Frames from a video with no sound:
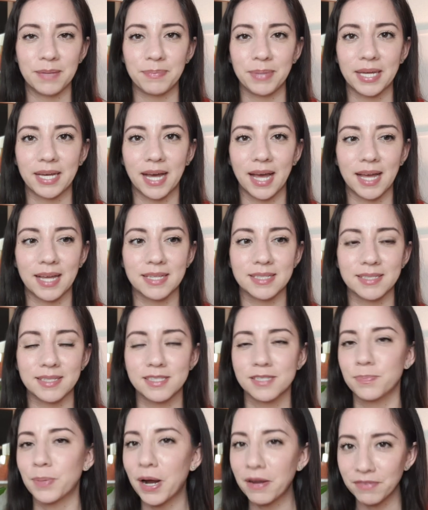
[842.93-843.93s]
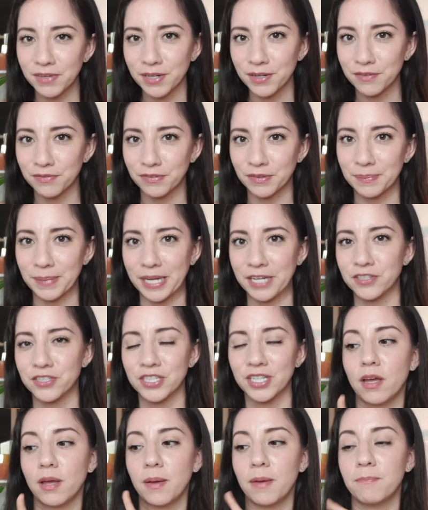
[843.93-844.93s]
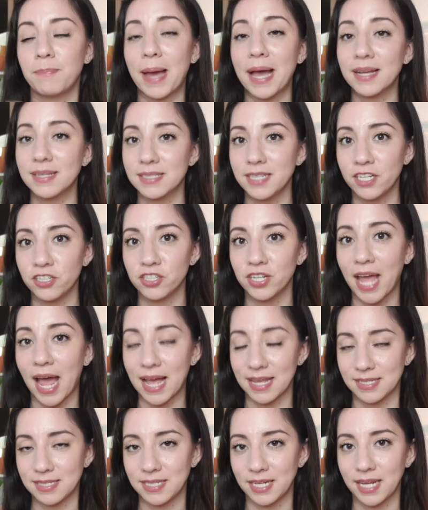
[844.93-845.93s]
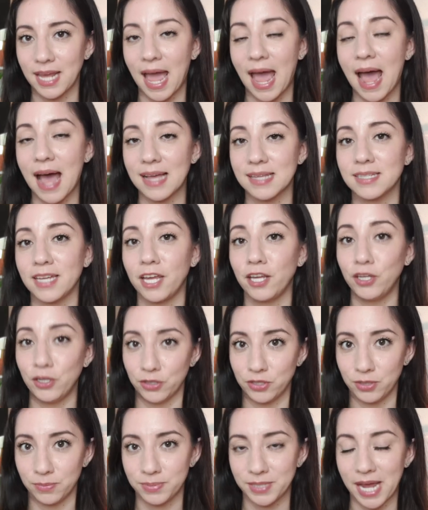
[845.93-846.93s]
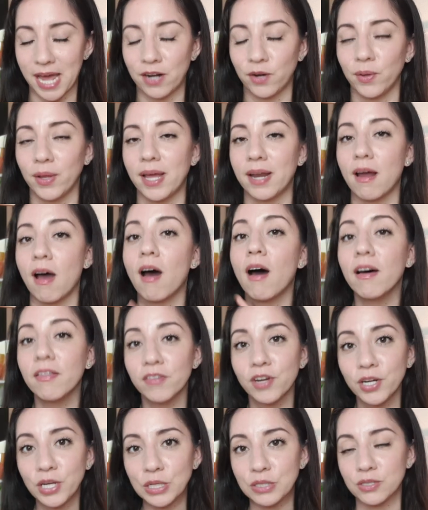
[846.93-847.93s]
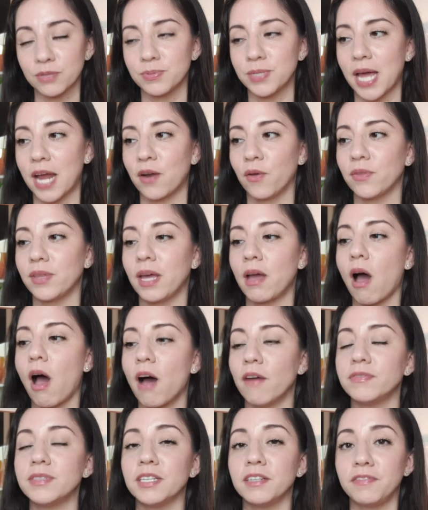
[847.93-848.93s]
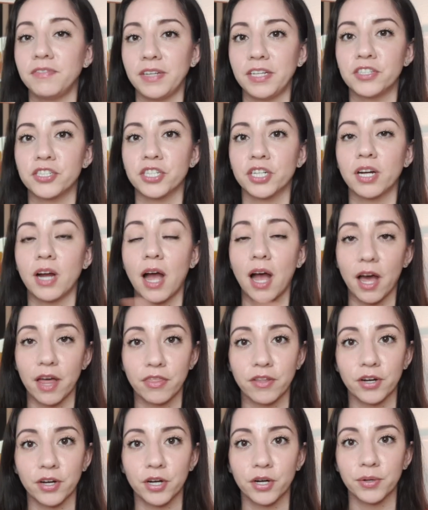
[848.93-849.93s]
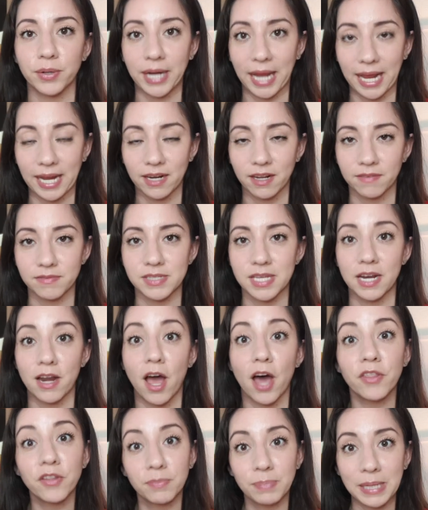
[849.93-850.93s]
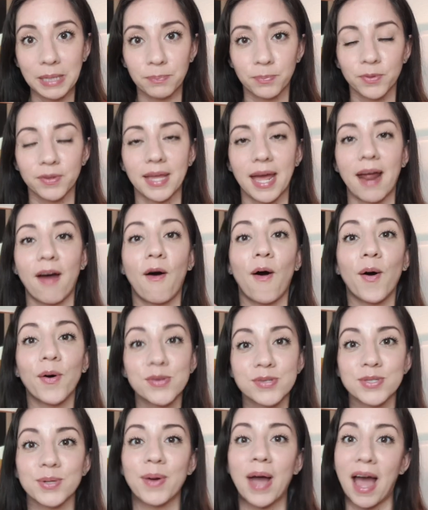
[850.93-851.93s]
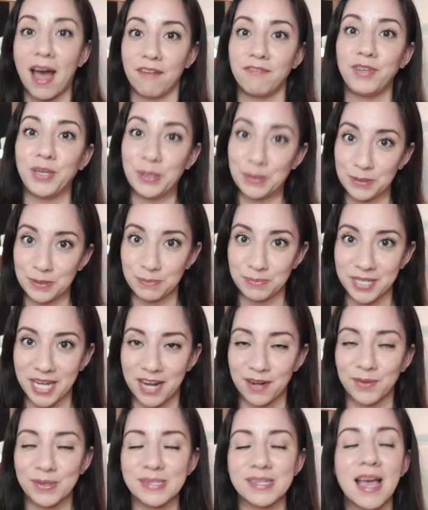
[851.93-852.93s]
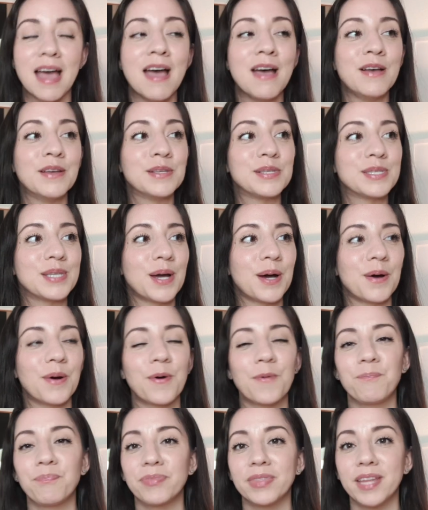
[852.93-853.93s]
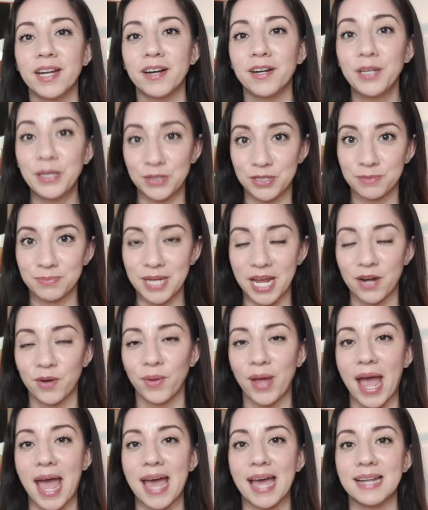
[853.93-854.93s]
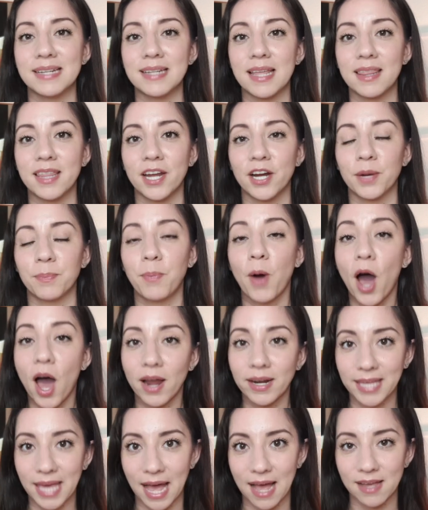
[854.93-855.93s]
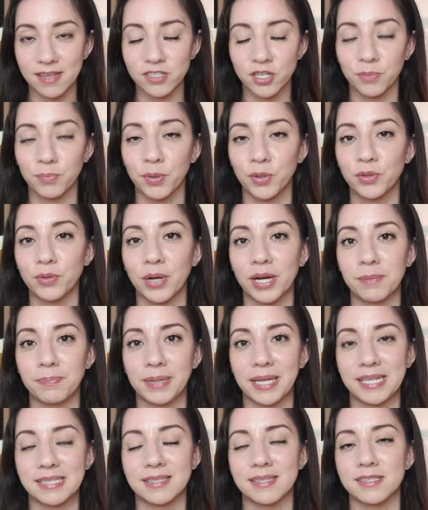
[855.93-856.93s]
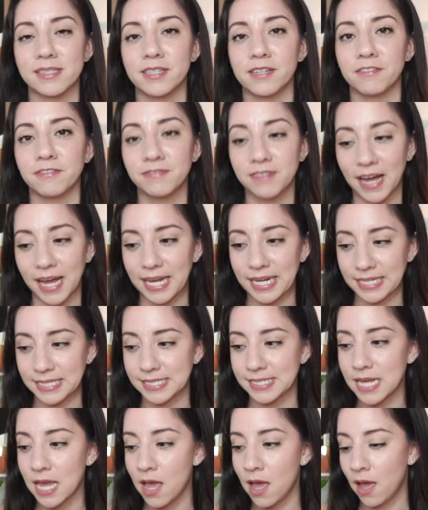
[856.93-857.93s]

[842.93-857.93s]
because it's private information. Backstage Casting has a YouTube channel, and on their YouTube channel, they often feature other creatives and other people that also have YouTube channels. So their YouTube channel and their podcast are both great places to find